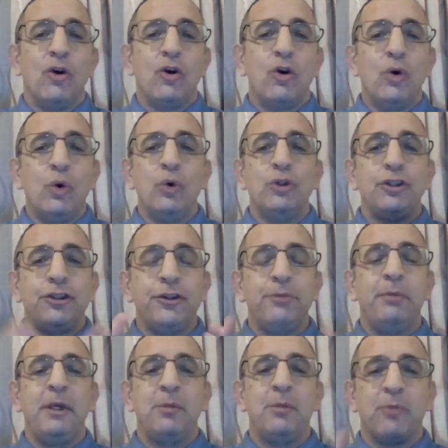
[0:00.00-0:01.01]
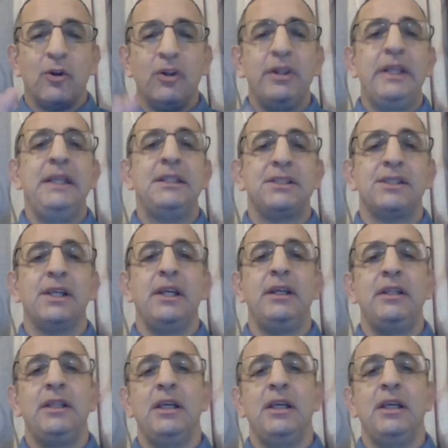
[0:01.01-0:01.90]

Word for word: who should be policing